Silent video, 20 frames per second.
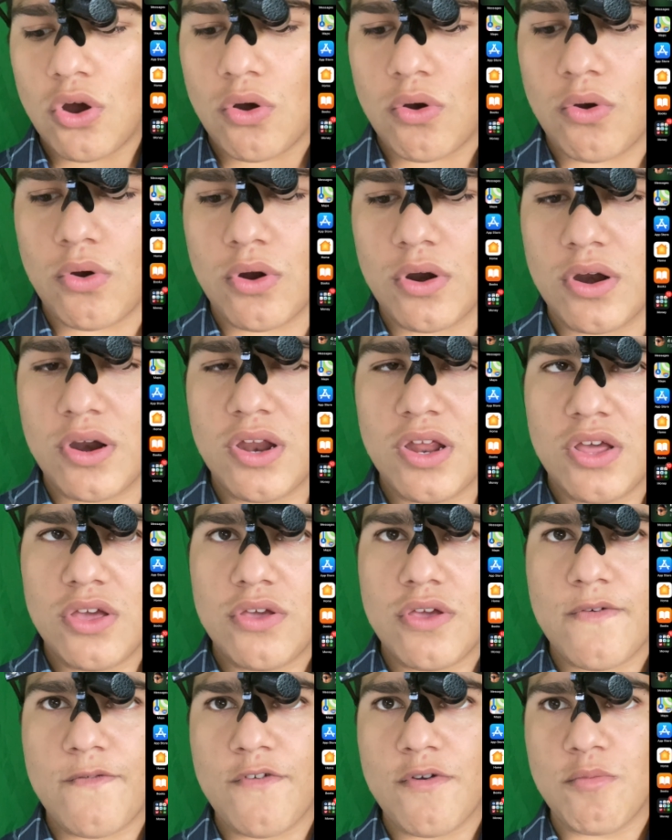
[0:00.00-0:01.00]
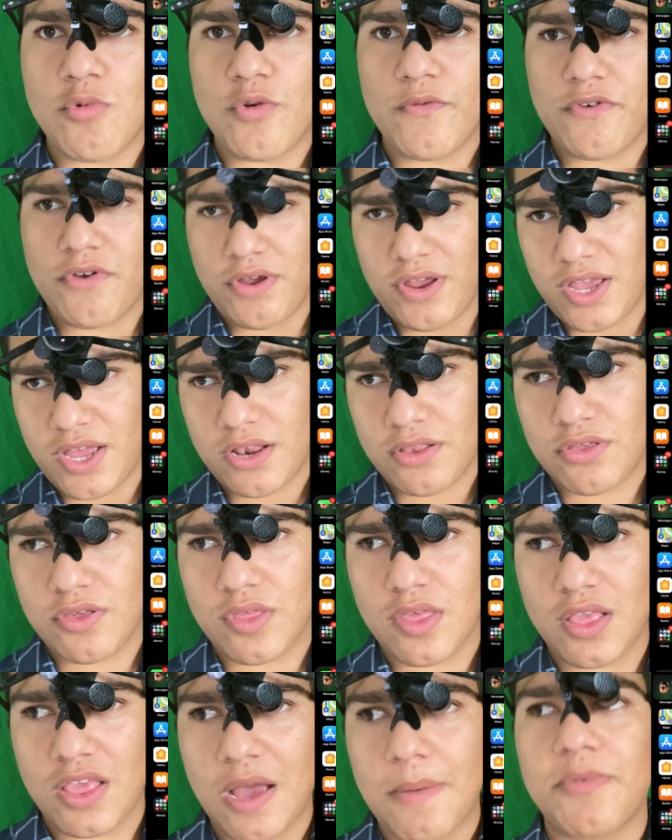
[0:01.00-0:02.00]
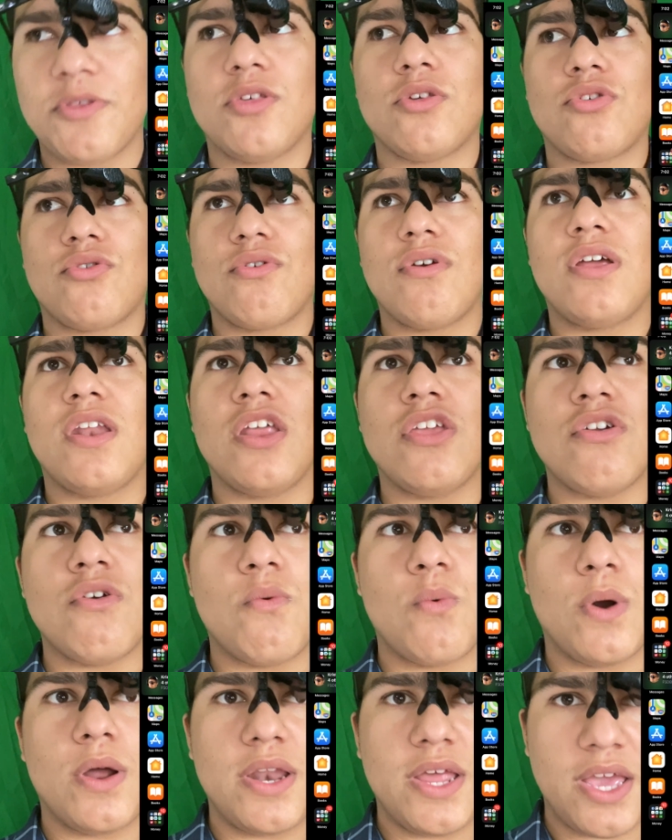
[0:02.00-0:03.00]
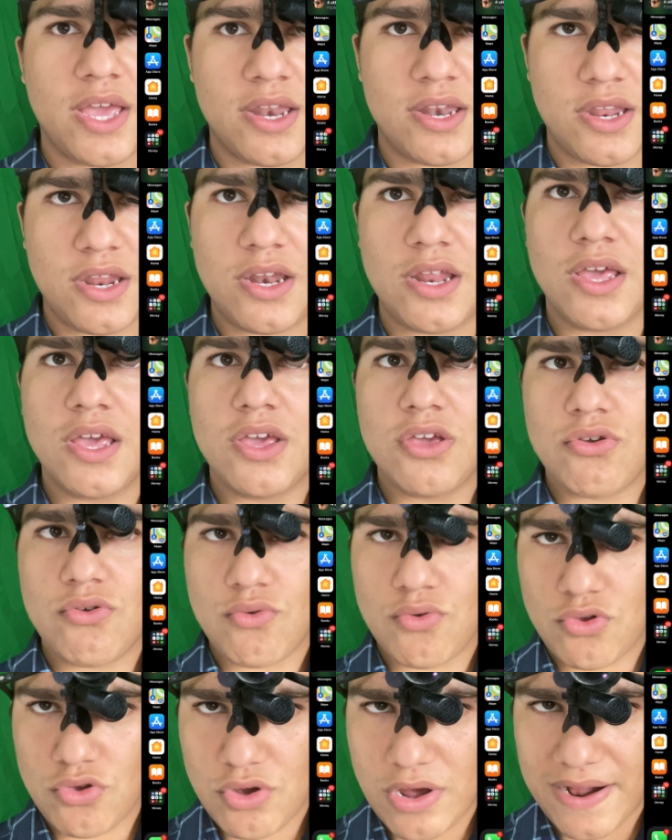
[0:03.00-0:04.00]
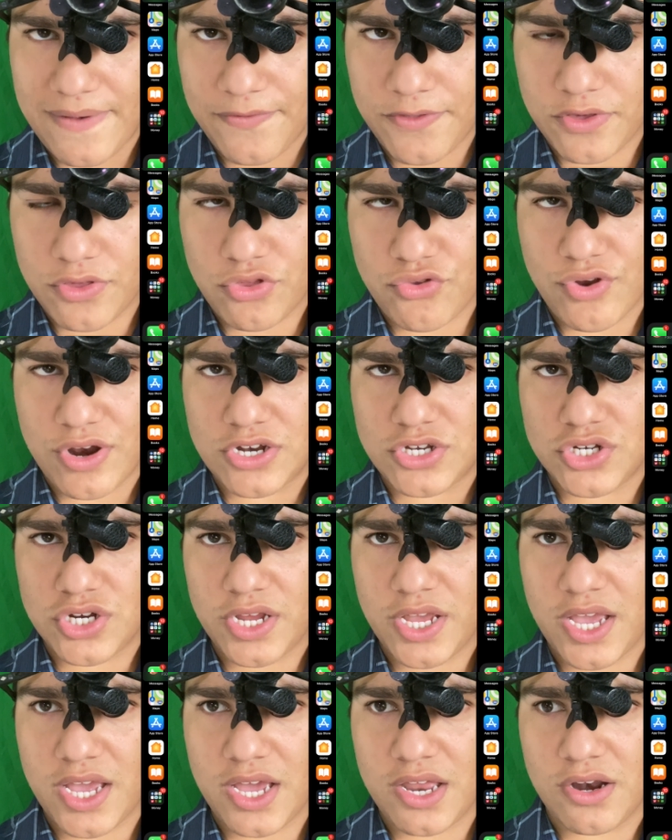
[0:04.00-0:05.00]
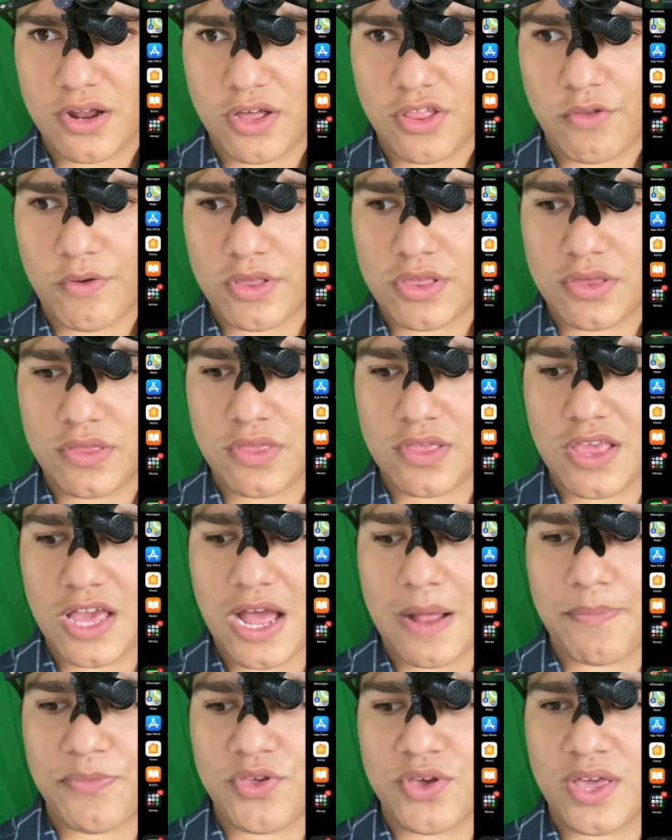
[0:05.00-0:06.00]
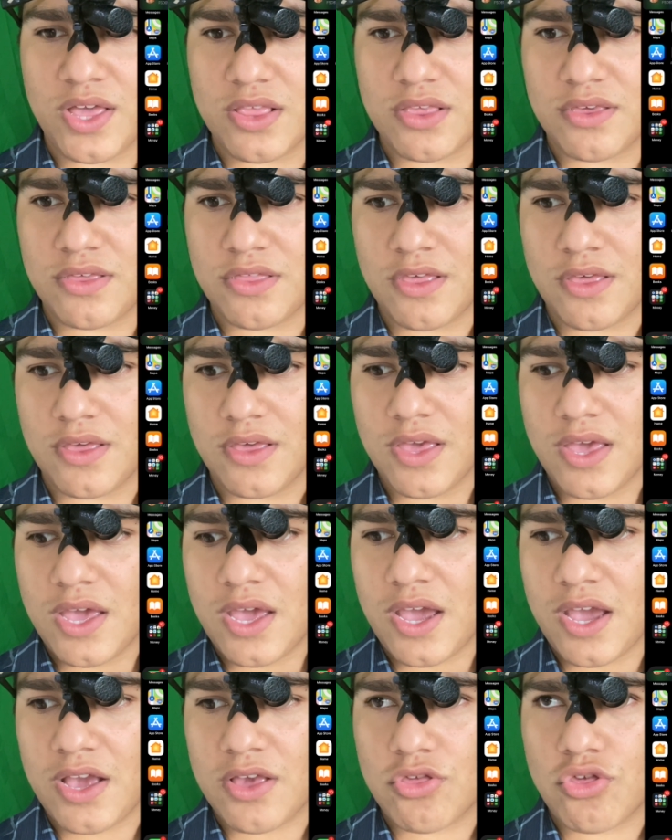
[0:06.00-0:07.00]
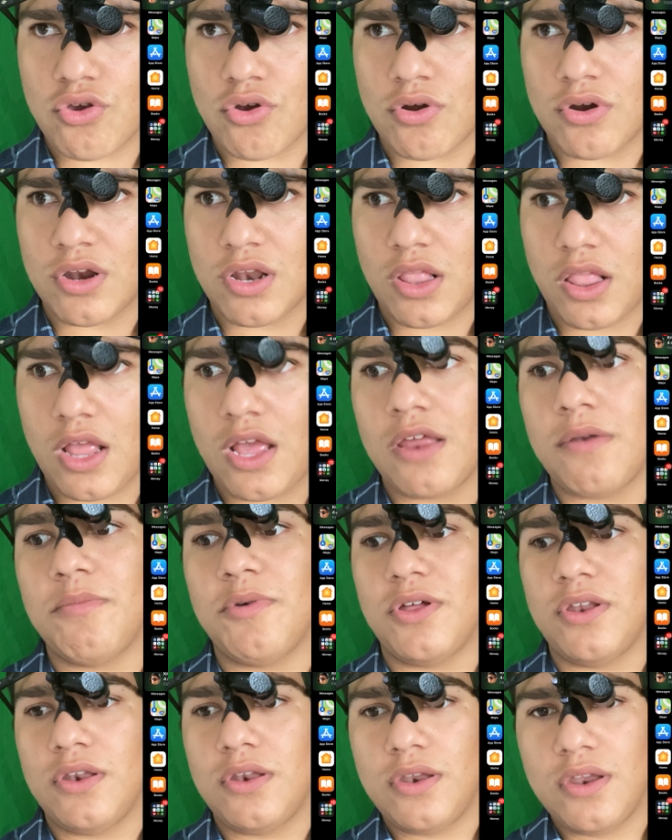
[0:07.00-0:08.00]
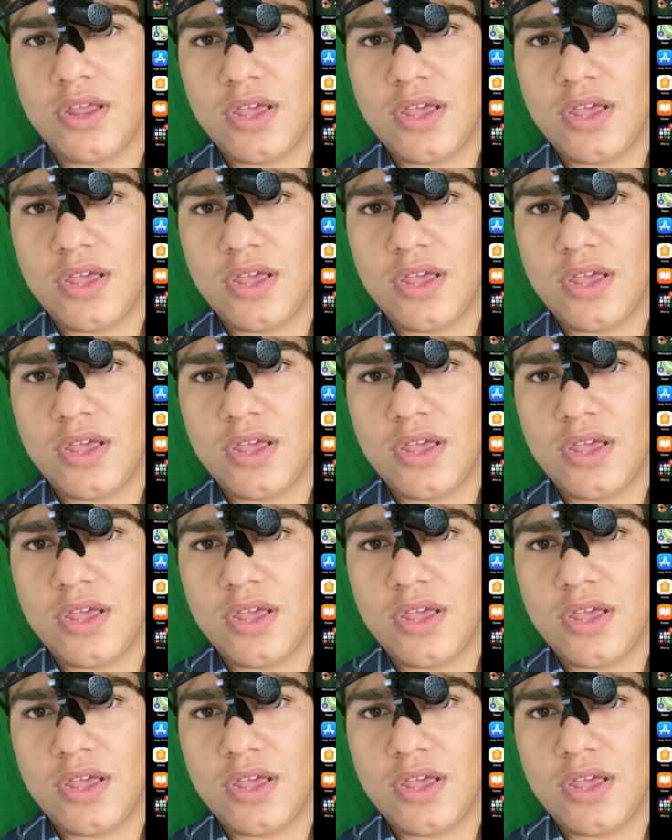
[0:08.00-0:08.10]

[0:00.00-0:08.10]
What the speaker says: or if you move your hand to the top of the screen and you're one-handed, you have to stretch your hand all the way to the top to get to the answer or decline button.